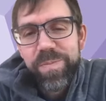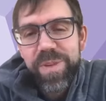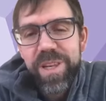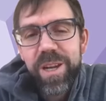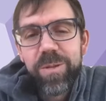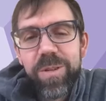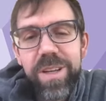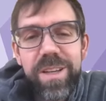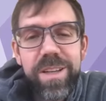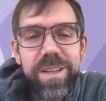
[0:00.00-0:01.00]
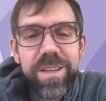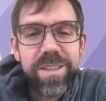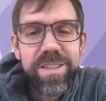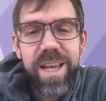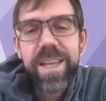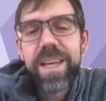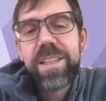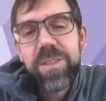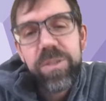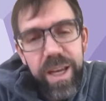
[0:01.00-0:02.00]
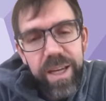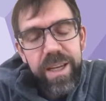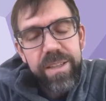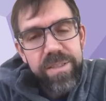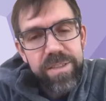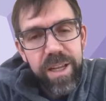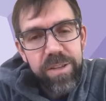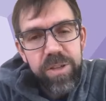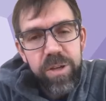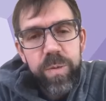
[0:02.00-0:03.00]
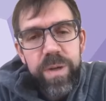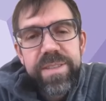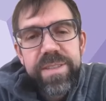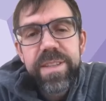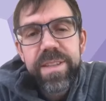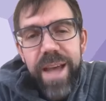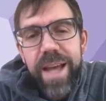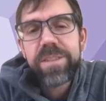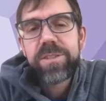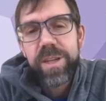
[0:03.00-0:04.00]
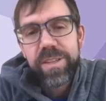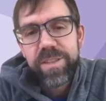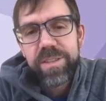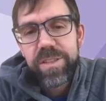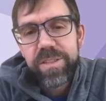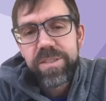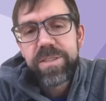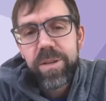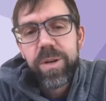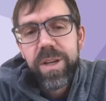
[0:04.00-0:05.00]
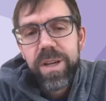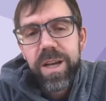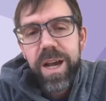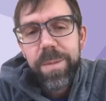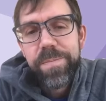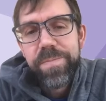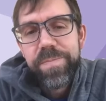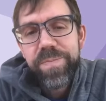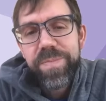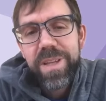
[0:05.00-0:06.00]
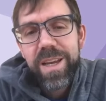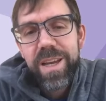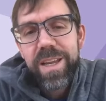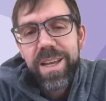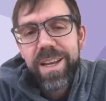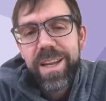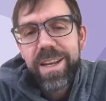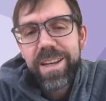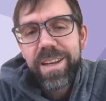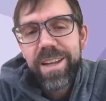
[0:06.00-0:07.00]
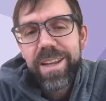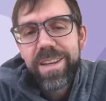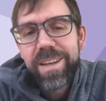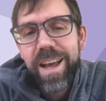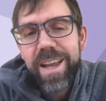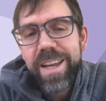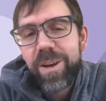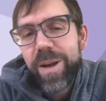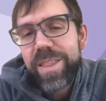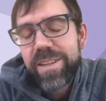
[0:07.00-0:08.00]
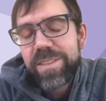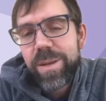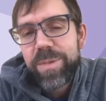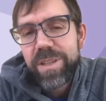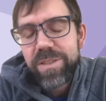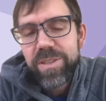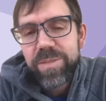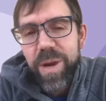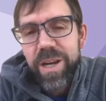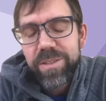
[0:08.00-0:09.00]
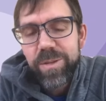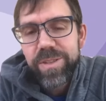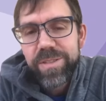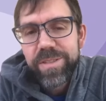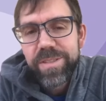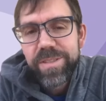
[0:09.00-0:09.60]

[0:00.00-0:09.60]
you know, decade, two decades, et cetera, we see that transition. So, you know, I think it's something to aspire towards.